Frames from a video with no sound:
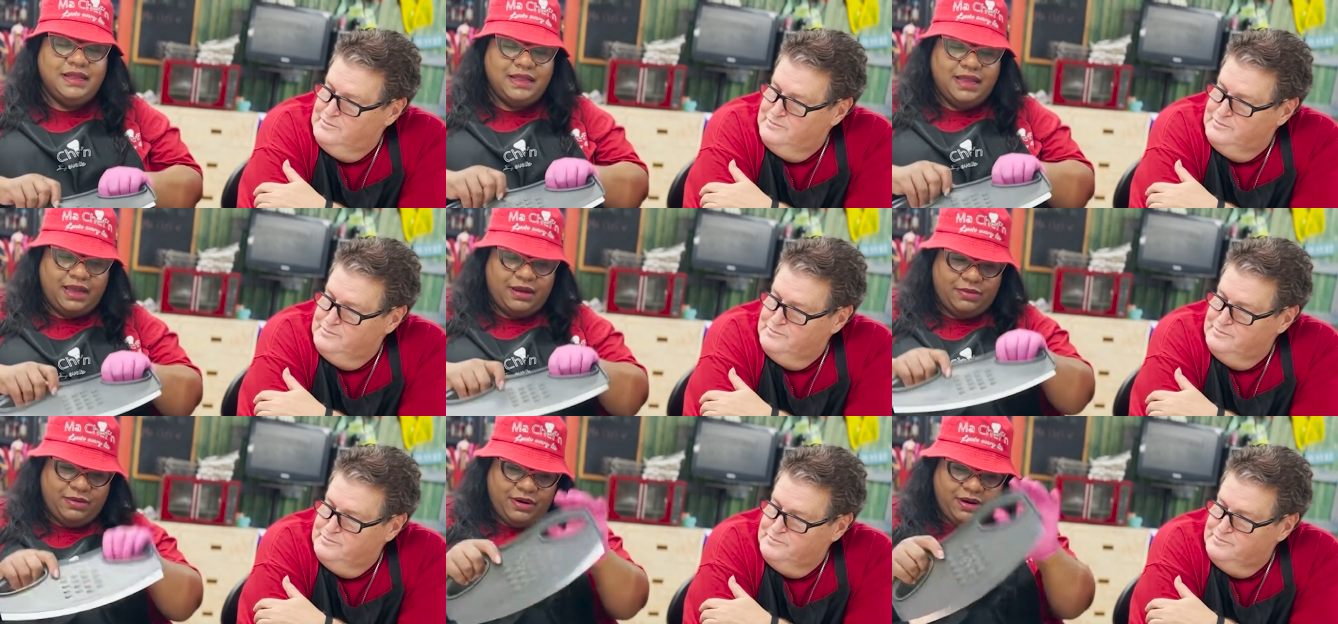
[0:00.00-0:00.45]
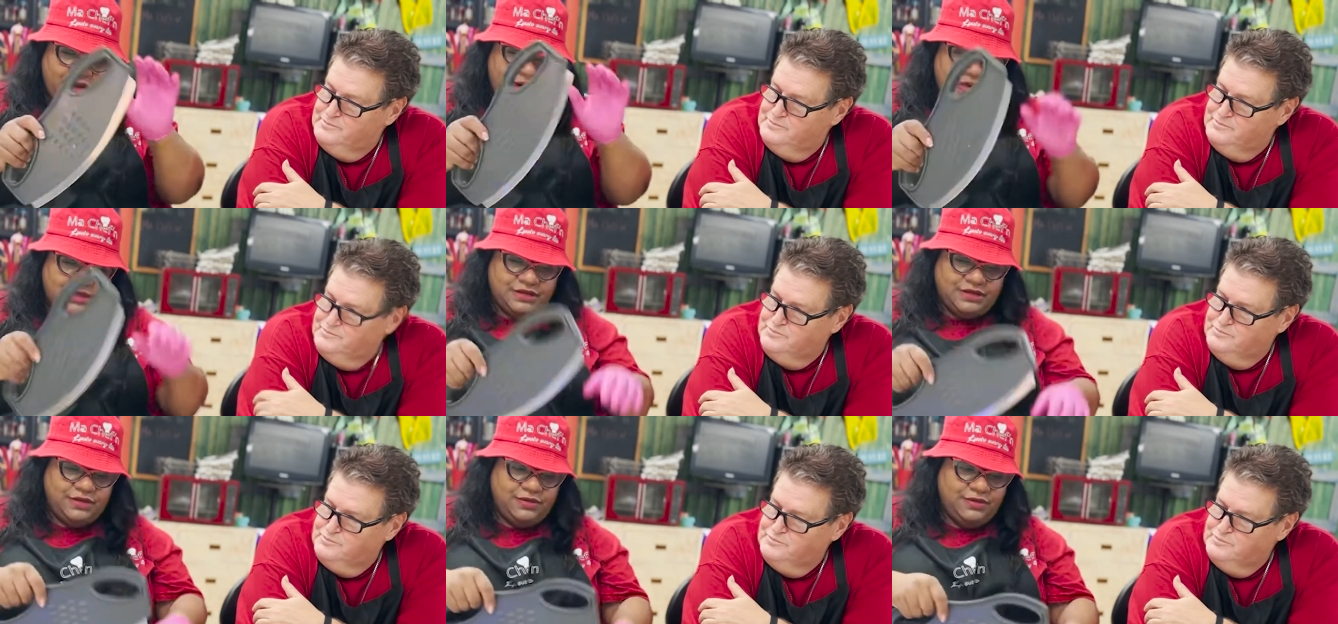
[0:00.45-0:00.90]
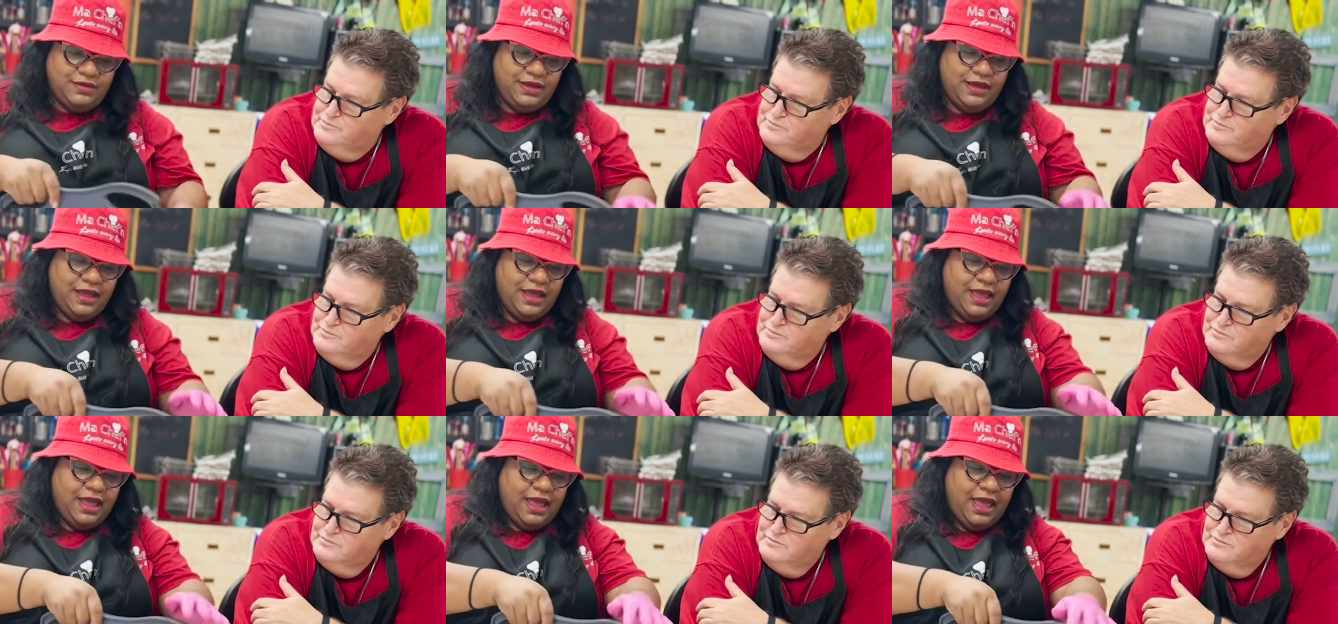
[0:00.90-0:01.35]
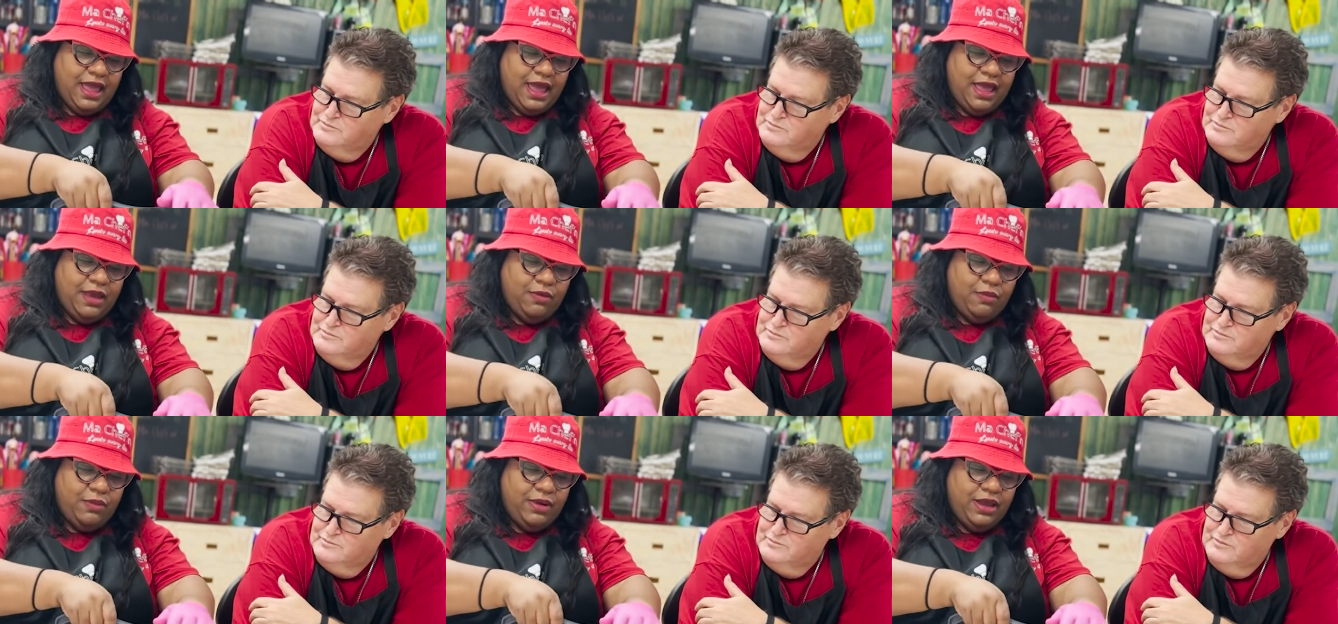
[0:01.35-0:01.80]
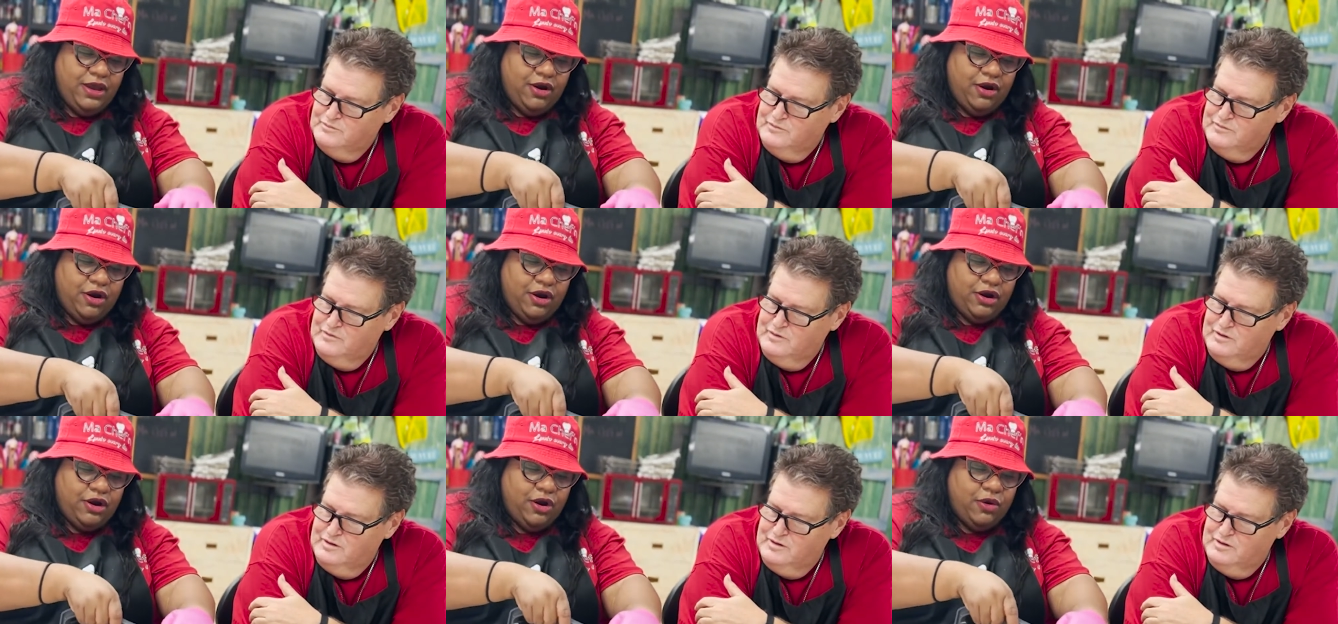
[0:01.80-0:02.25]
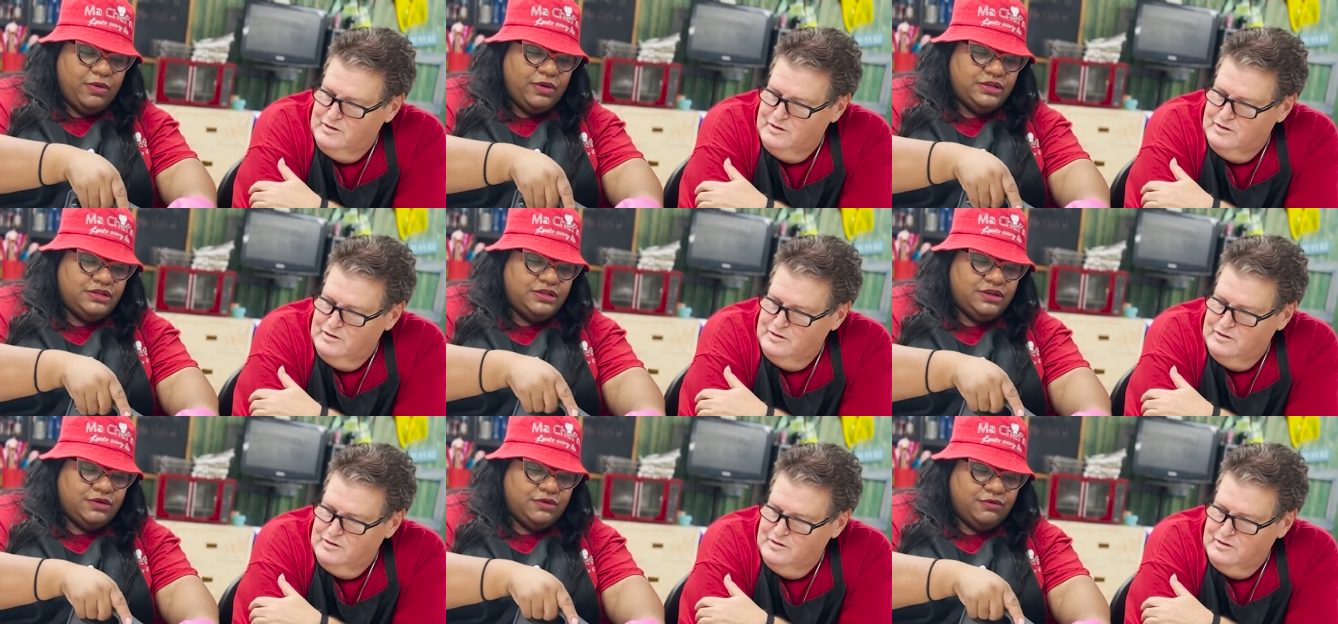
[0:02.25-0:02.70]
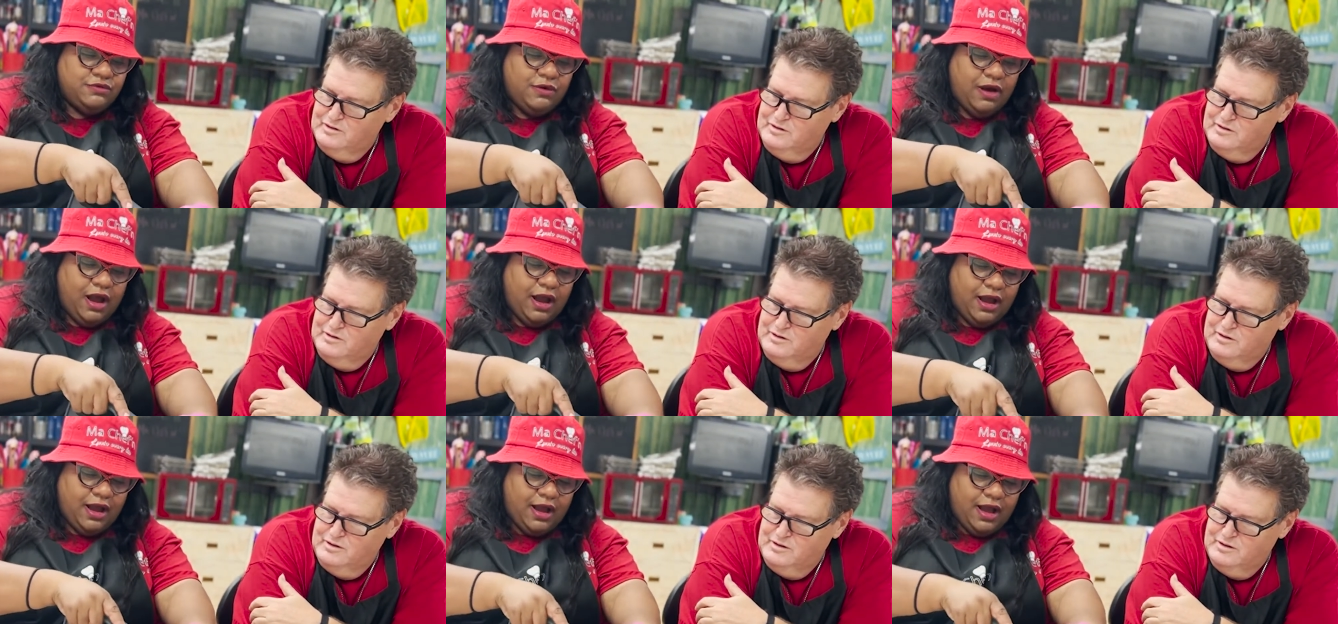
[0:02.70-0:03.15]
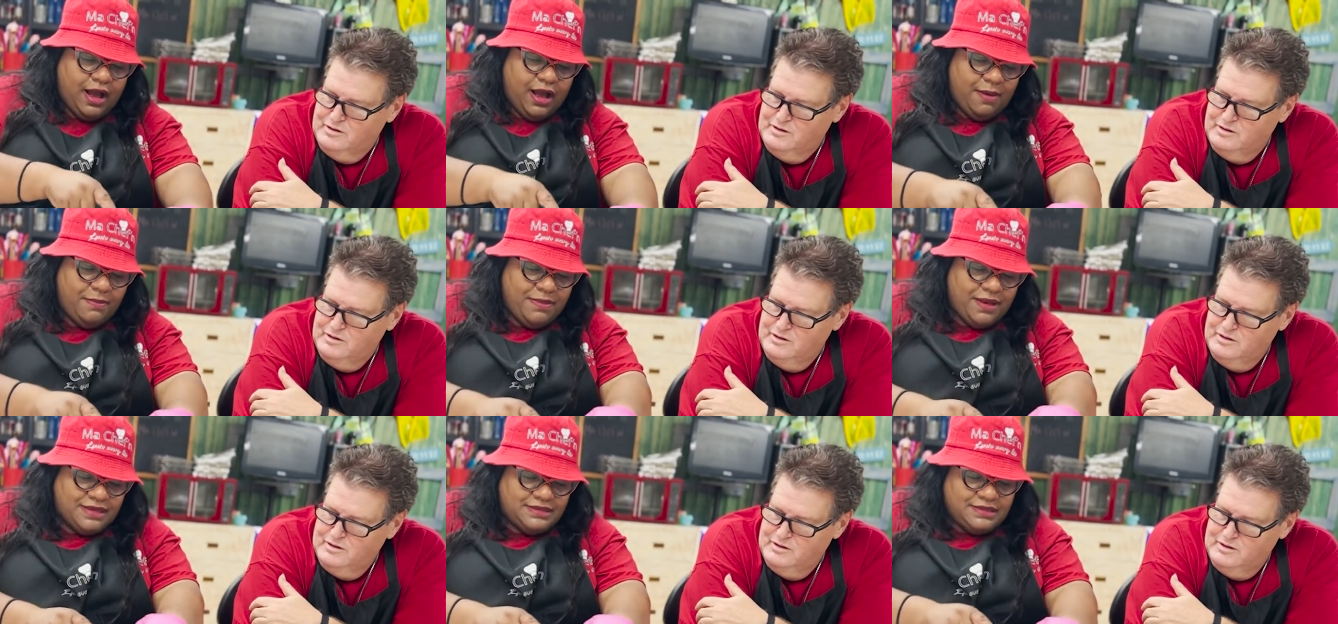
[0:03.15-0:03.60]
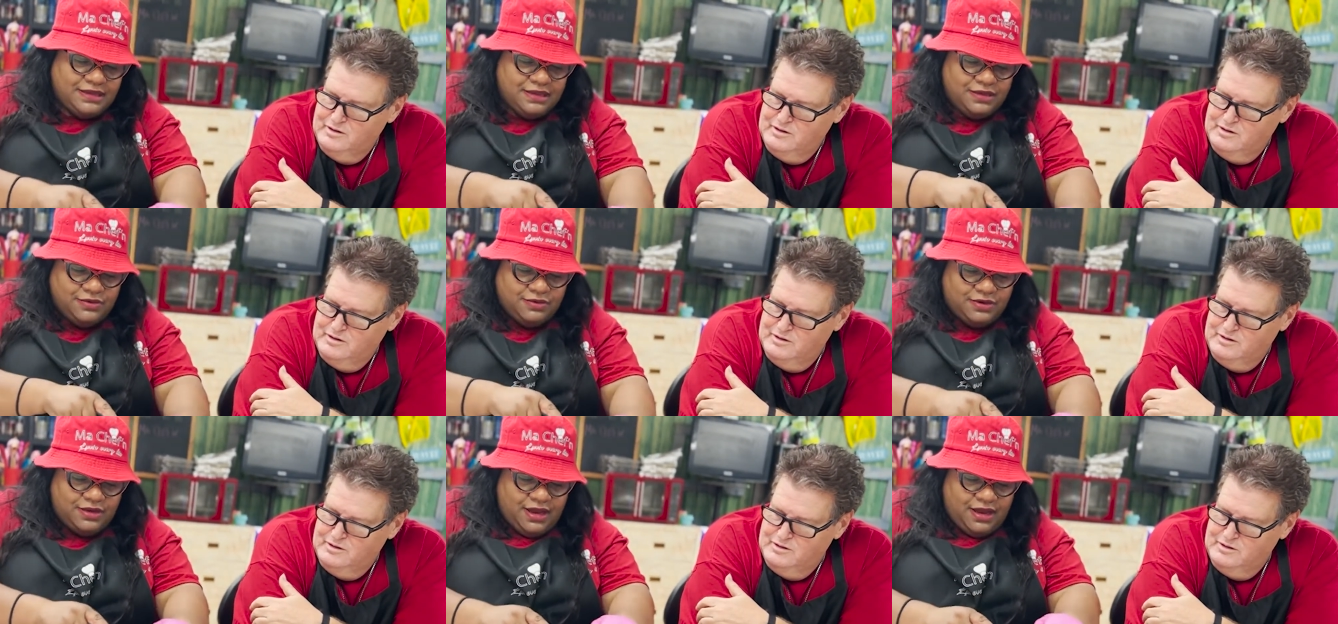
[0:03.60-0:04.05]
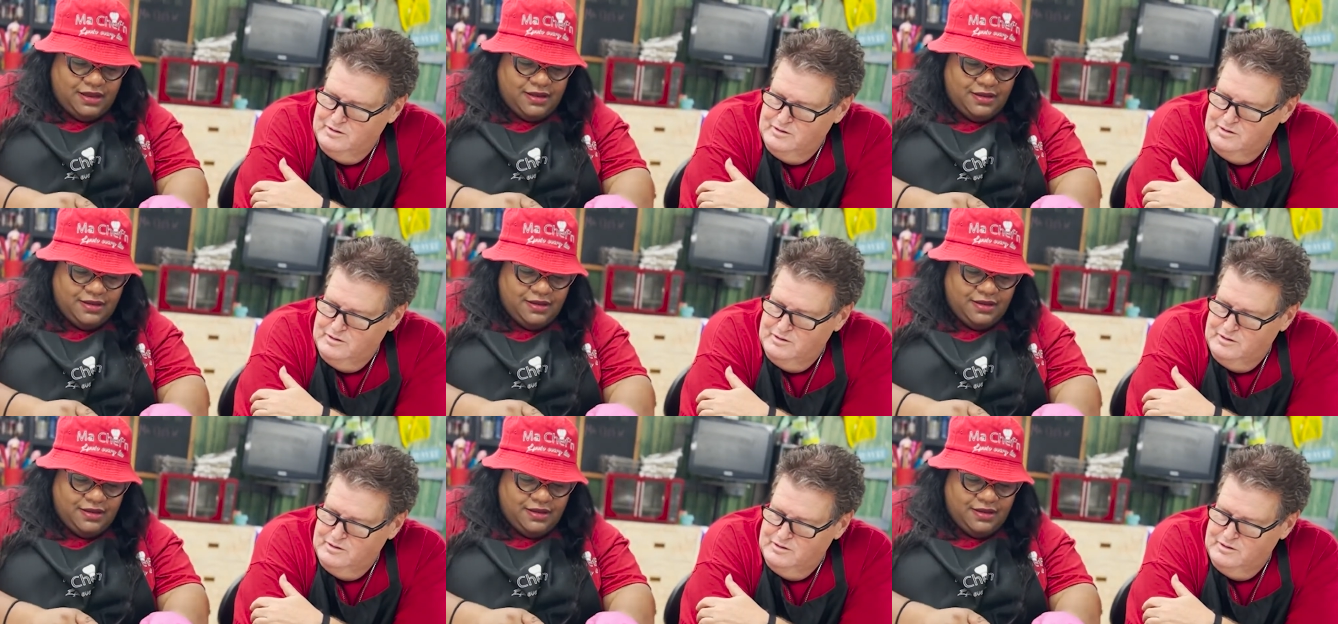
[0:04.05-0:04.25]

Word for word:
Speaker 1: like we're going to do. And we are going to rock a mezzaluna.